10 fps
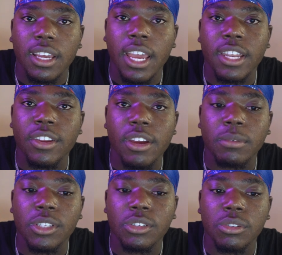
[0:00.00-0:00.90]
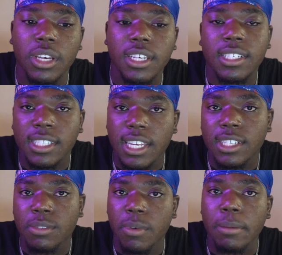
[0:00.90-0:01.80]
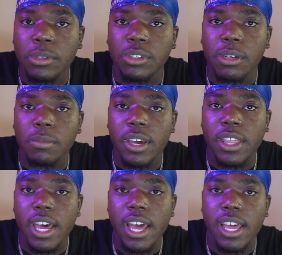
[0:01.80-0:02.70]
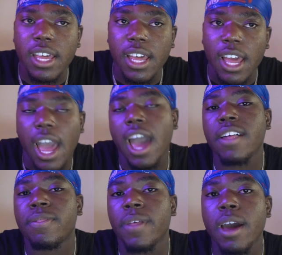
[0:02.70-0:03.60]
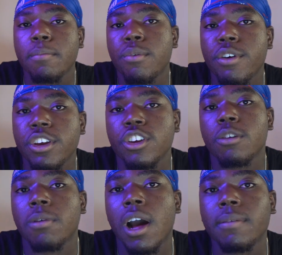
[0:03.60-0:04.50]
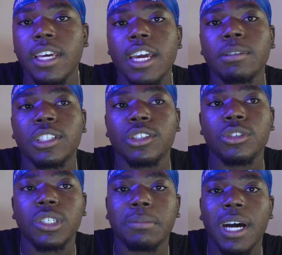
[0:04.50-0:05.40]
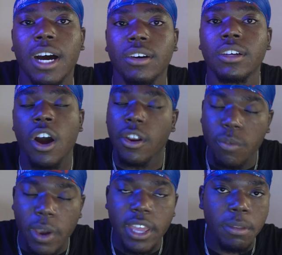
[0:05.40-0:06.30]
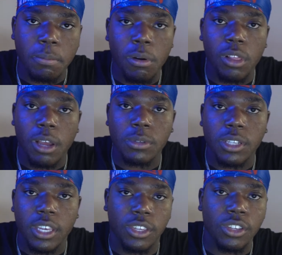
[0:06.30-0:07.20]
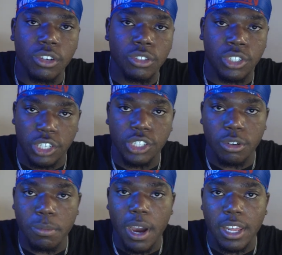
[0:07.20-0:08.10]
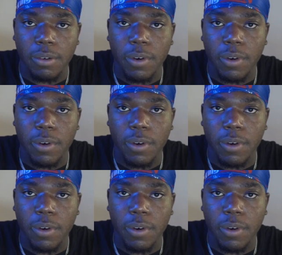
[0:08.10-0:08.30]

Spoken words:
and you're able to do like 6 reps or something like that, at that point you're probably able to do about unweighted pull-ups, like, you know, just your body